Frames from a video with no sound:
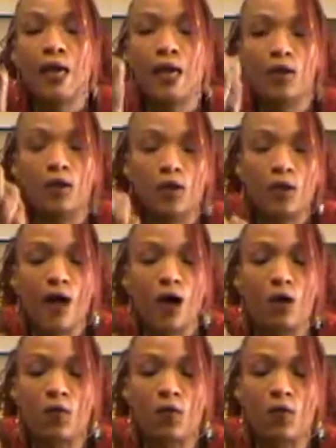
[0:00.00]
And look how